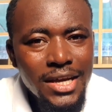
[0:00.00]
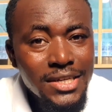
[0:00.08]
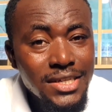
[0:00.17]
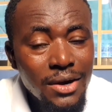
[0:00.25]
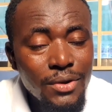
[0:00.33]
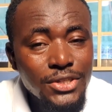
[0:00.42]

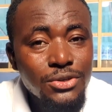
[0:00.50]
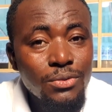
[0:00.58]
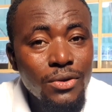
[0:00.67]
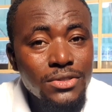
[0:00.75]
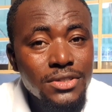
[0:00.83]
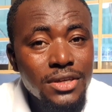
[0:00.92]
is that what you
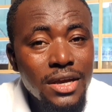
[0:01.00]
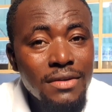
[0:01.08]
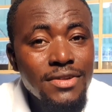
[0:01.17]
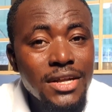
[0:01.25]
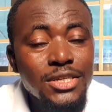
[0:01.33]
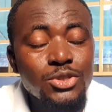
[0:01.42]
want?
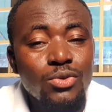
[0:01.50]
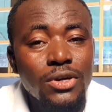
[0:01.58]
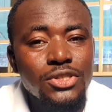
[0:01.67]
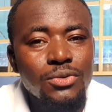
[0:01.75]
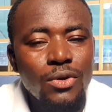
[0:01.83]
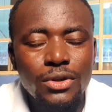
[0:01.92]
If that is
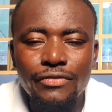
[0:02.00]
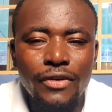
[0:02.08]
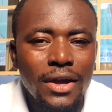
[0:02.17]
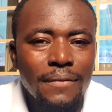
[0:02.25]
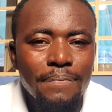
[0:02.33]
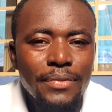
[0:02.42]
what you want,
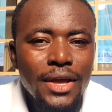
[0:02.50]
fine.